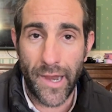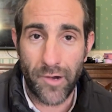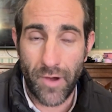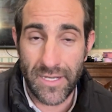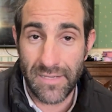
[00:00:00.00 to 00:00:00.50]

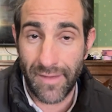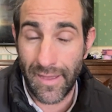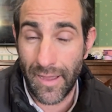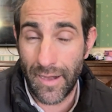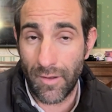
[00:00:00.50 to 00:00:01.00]

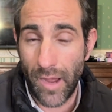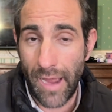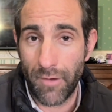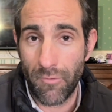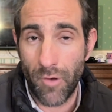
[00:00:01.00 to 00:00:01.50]
aggressively, and they've got
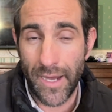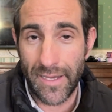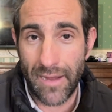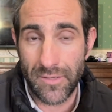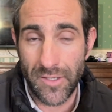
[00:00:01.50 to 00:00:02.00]
every right
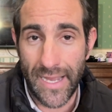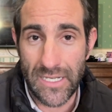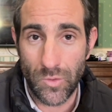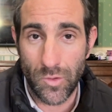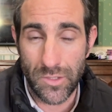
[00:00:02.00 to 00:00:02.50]
now to
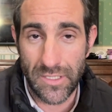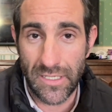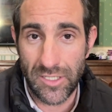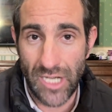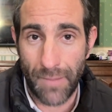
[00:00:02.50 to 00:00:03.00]
head towards
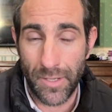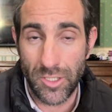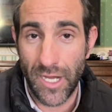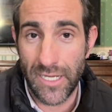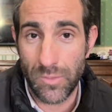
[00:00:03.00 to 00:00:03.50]
the Champion
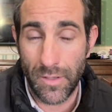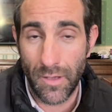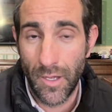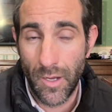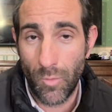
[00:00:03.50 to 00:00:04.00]
Chase with
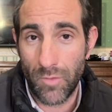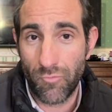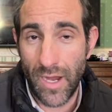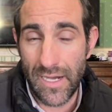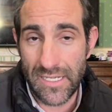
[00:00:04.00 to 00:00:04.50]

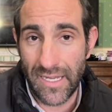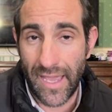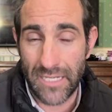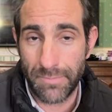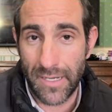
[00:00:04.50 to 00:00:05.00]
realistic
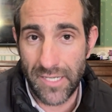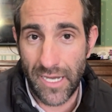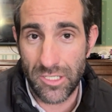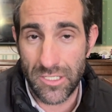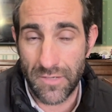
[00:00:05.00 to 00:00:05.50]
expectations